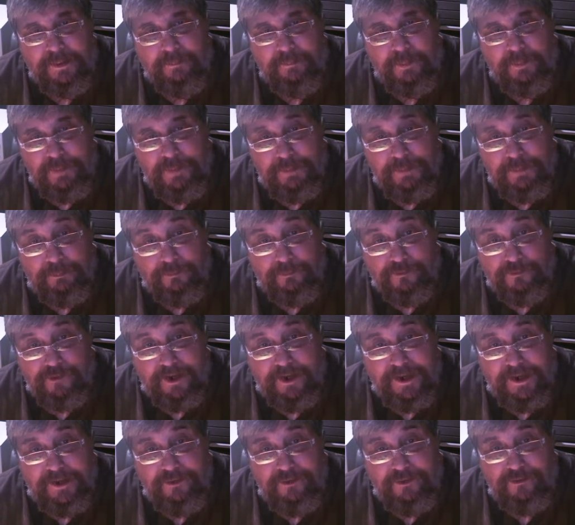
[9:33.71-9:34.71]
But people
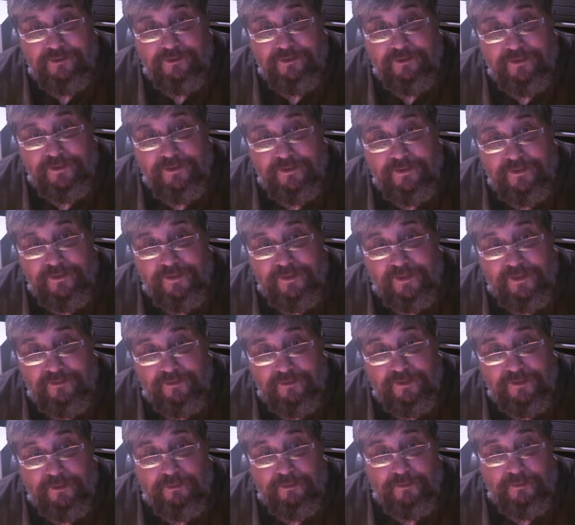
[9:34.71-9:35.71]
change. And that's
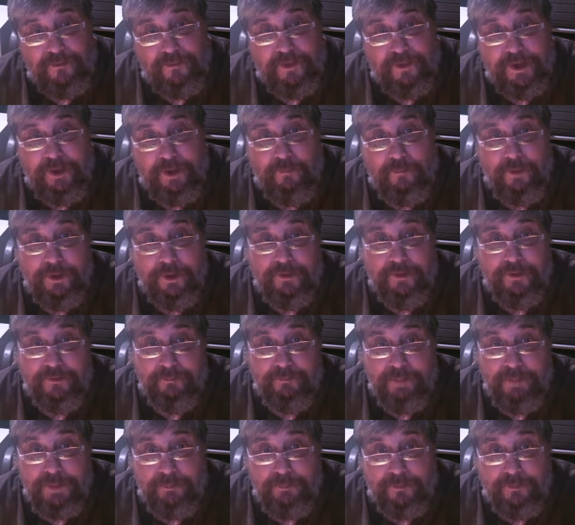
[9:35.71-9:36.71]
another thing I wanted the
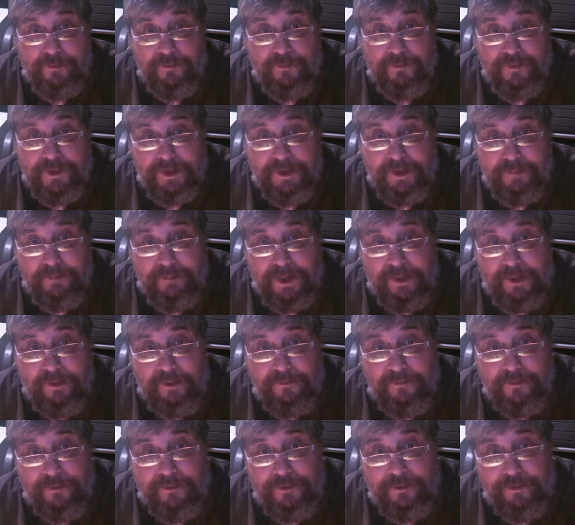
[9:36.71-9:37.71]
people to think
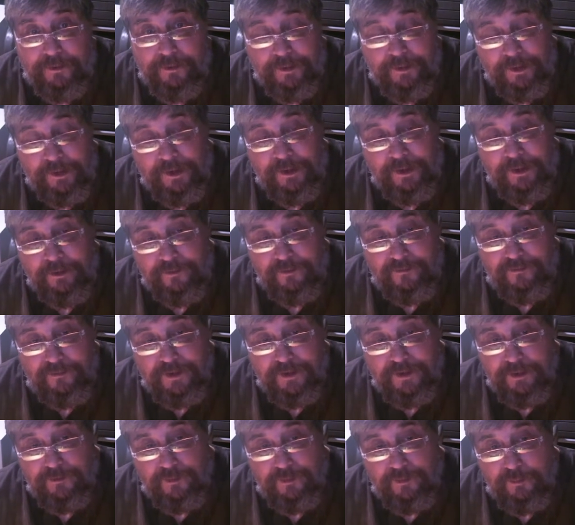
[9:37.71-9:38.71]
about that are
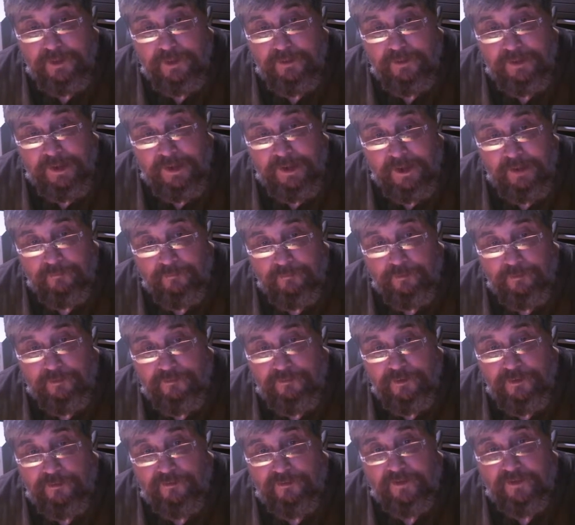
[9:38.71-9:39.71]
listening to me for a
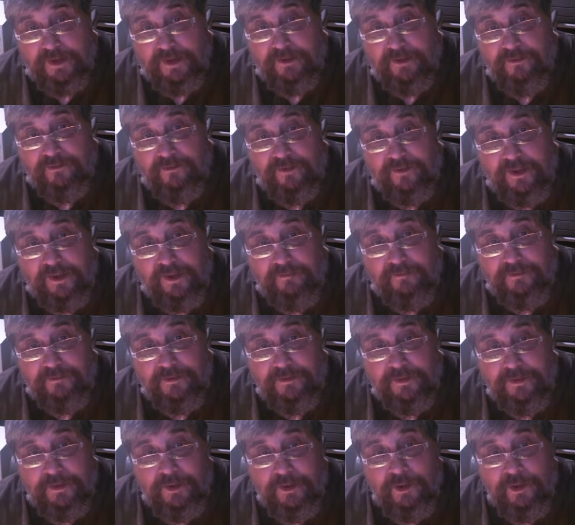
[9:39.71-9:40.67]
few seconds left.